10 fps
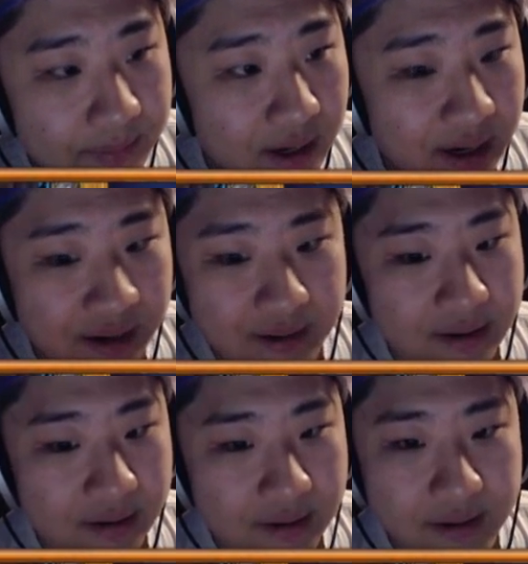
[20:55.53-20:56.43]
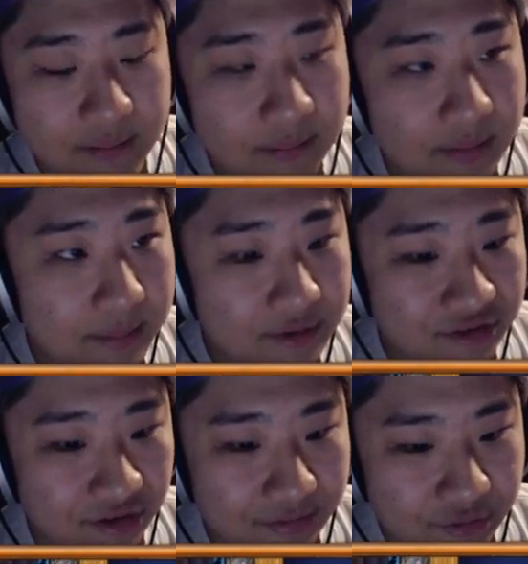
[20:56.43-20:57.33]
and
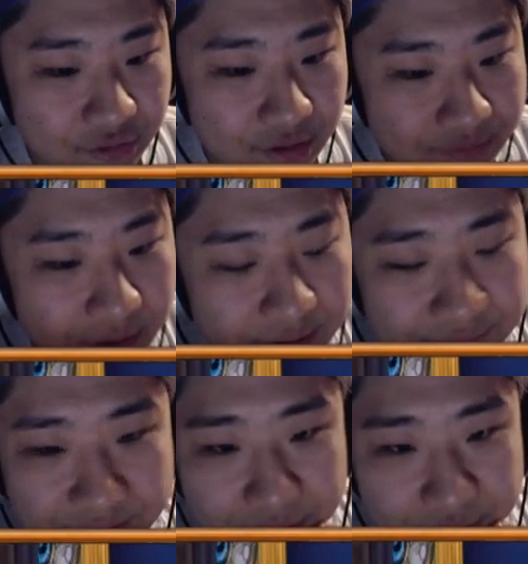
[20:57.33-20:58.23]
images and try to fight